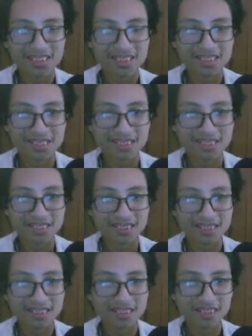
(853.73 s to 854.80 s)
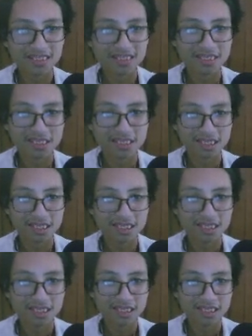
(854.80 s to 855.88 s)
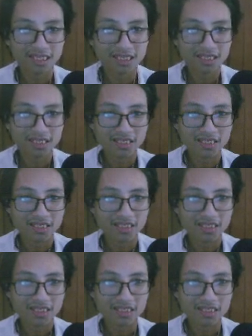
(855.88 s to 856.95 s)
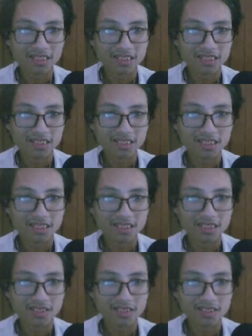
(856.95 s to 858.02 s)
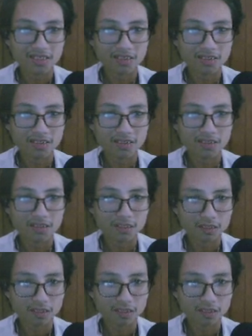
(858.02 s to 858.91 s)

(silent)